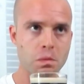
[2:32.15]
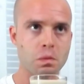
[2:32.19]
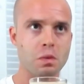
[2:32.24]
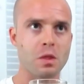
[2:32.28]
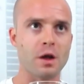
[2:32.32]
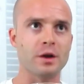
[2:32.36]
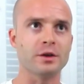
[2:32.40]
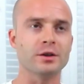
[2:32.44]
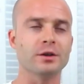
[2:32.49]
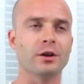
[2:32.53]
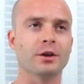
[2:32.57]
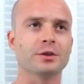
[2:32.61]

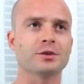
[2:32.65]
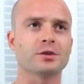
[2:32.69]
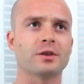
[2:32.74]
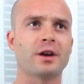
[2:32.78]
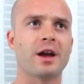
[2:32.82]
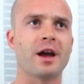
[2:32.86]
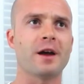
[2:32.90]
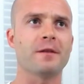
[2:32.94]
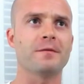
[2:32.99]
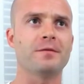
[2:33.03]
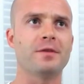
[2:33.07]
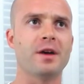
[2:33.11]
And you also
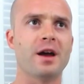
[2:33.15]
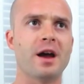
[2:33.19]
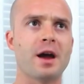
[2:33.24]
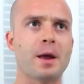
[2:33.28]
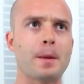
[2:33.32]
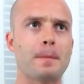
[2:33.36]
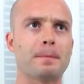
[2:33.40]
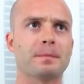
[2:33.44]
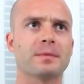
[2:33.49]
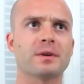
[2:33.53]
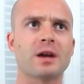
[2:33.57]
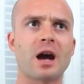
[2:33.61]
have
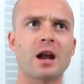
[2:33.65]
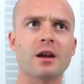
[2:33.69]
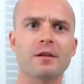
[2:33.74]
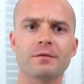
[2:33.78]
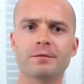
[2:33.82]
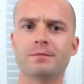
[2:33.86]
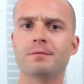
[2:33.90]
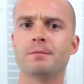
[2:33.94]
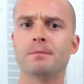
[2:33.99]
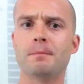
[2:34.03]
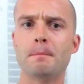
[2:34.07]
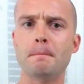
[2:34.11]
that kind
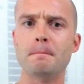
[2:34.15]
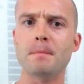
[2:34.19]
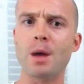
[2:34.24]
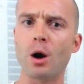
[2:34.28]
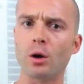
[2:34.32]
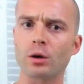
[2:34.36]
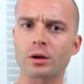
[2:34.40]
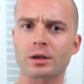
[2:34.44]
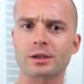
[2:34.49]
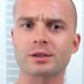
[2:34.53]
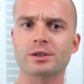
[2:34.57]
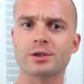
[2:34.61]
of
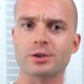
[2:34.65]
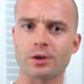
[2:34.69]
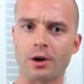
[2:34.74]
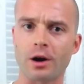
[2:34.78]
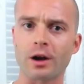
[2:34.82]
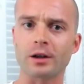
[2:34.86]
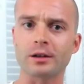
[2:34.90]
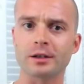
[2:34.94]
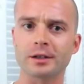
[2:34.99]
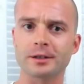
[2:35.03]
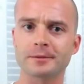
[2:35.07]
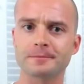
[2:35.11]
milk
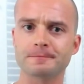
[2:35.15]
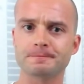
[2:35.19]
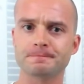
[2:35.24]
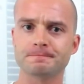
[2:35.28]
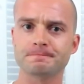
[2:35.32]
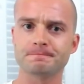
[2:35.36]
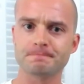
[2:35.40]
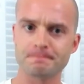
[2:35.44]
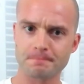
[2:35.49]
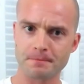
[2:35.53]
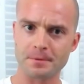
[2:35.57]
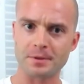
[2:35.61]
chocolate
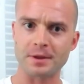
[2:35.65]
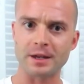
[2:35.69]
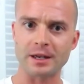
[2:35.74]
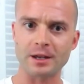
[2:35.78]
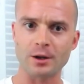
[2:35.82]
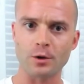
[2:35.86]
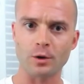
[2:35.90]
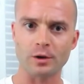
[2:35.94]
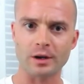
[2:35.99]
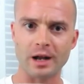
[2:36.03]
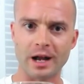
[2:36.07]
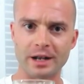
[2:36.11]
thing
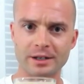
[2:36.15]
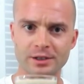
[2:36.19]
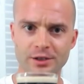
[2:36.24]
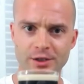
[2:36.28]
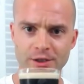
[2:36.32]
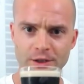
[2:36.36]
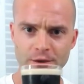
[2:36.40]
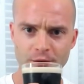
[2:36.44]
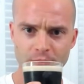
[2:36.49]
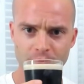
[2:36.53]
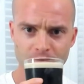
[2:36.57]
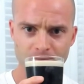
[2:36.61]
going on
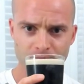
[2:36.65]
too,